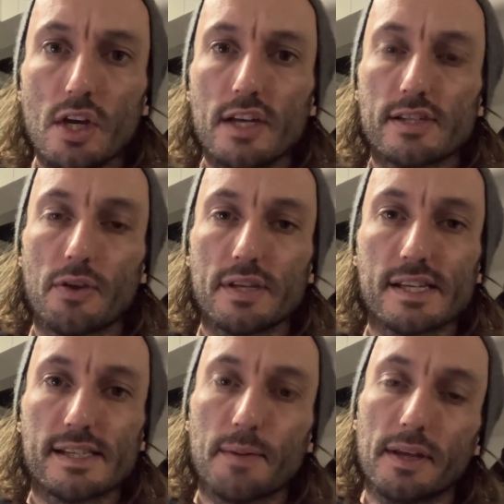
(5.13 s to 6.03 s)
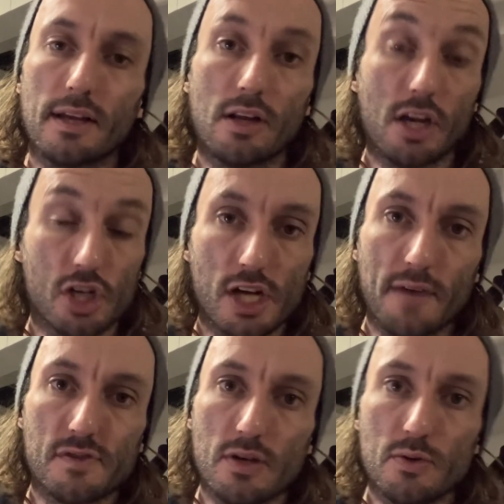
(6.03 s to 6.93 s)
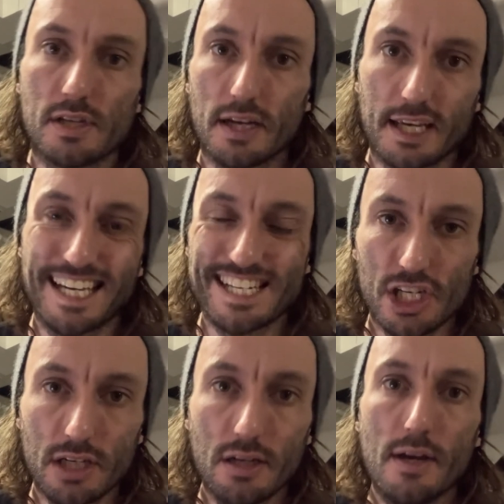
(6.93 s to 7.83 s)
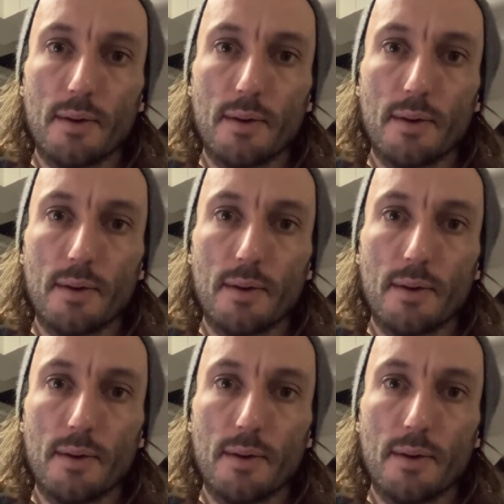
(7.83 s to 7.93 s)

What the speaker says: So this is something that a lot of chefs use in a kitchen,